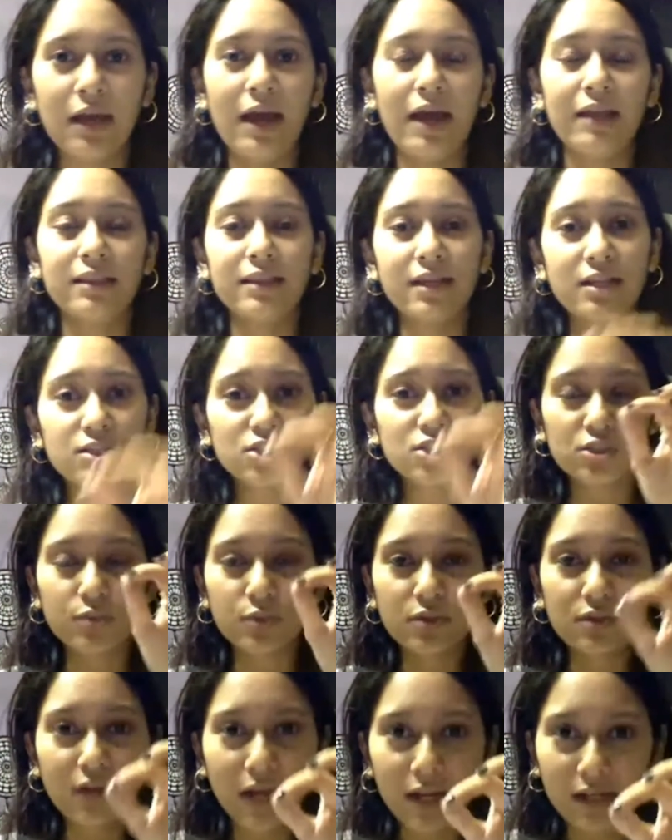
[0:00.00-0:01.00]
And then she
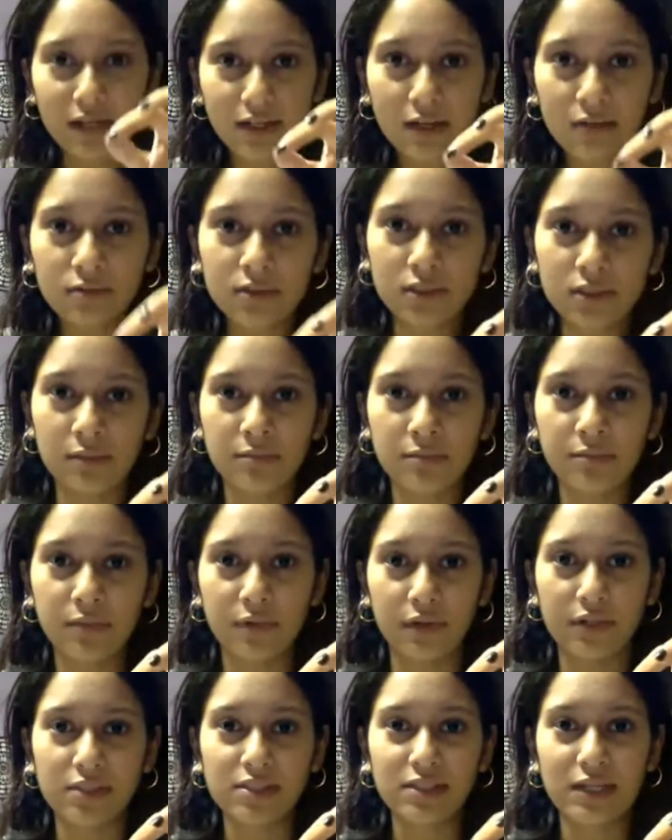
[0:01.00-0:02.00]
would write down some
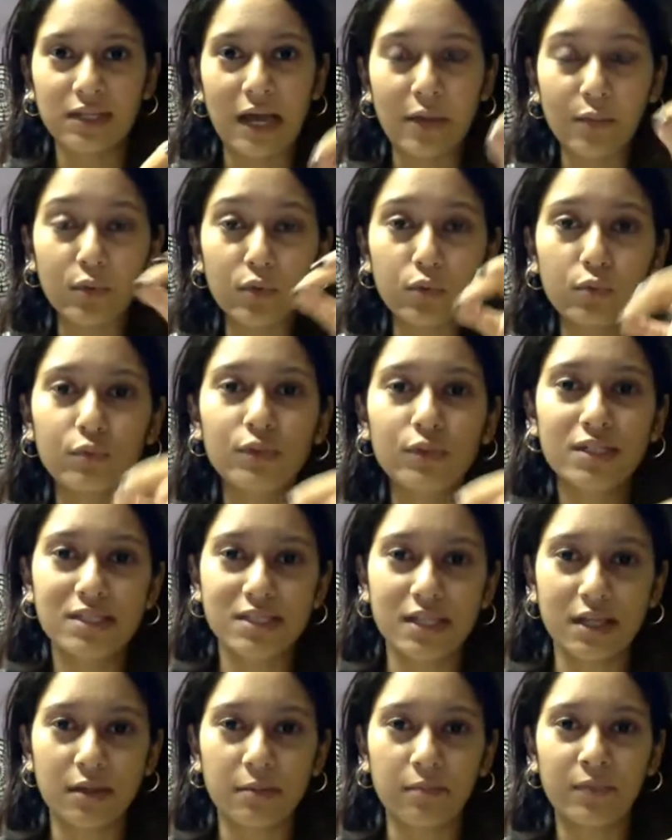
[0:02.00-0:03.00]
points. I would do the
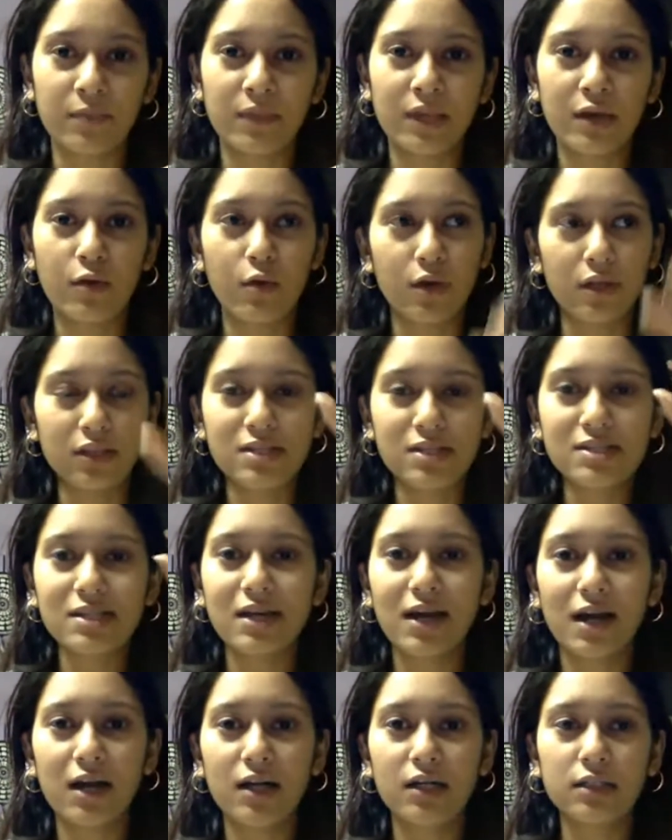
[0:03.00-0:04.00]
same. Okay, this
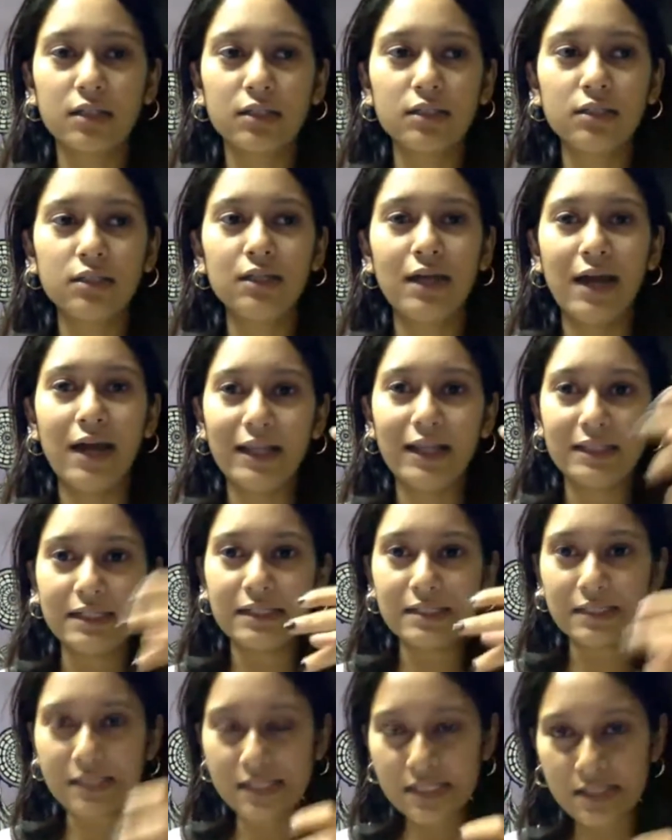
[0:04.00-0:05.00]
article had
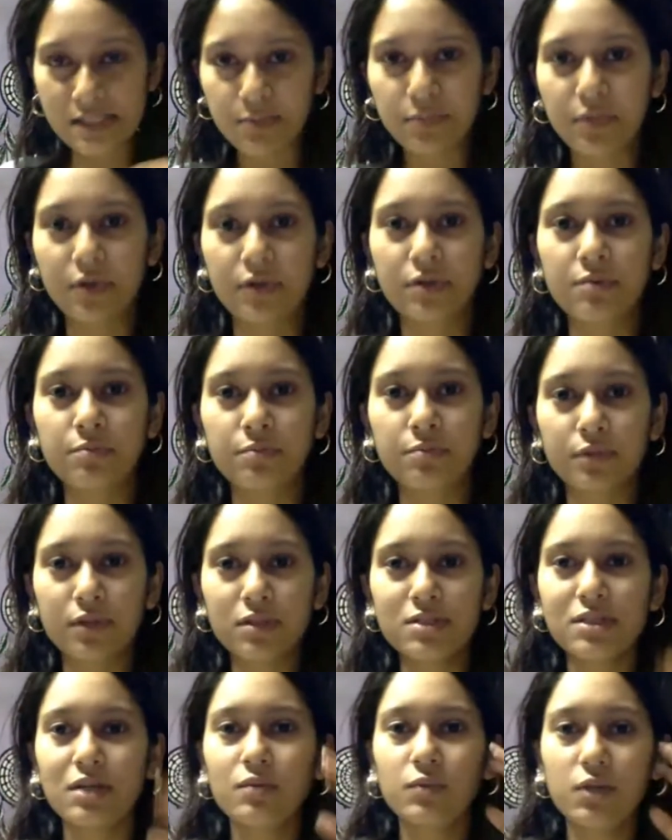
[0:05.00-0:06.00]
these important
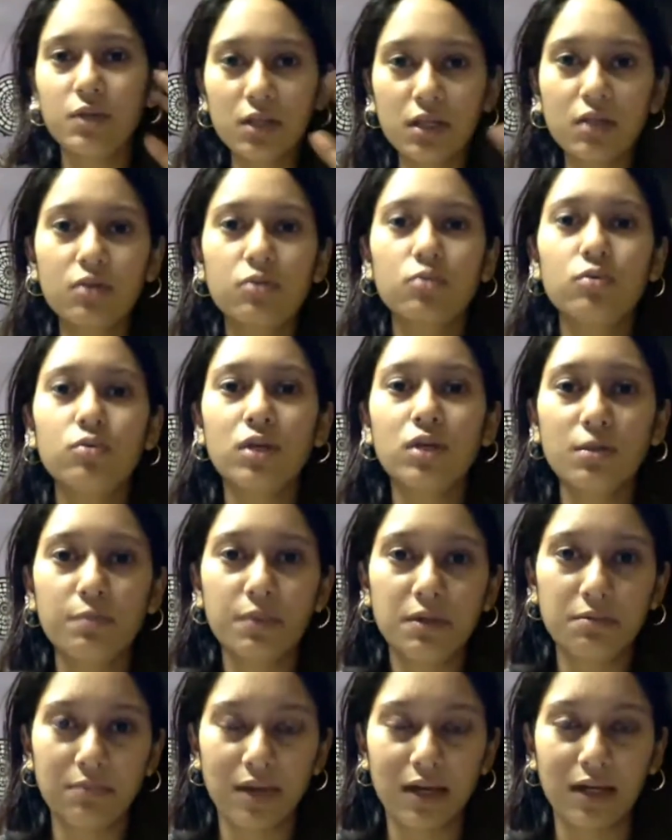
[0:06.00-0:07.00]
points that we need to keep
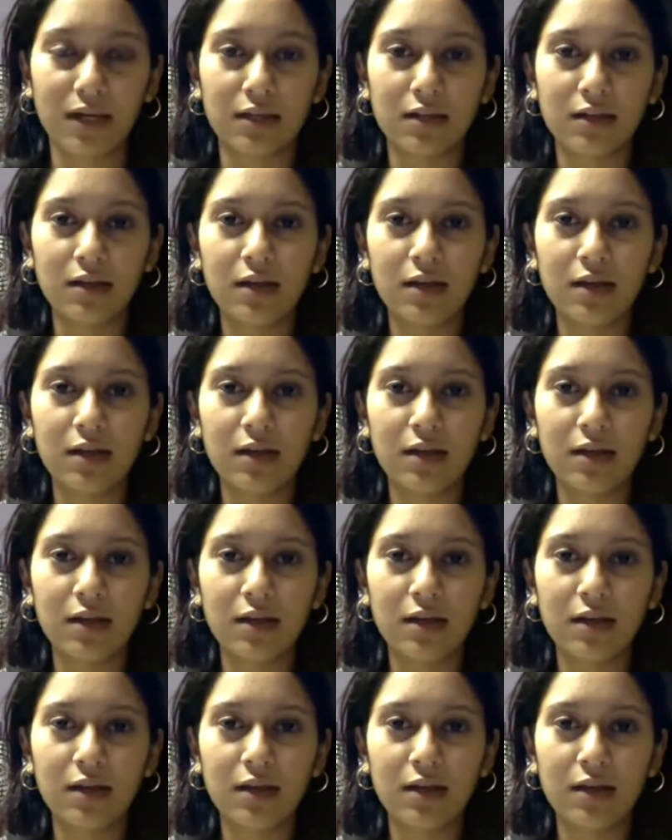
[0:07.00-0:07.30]
in mind.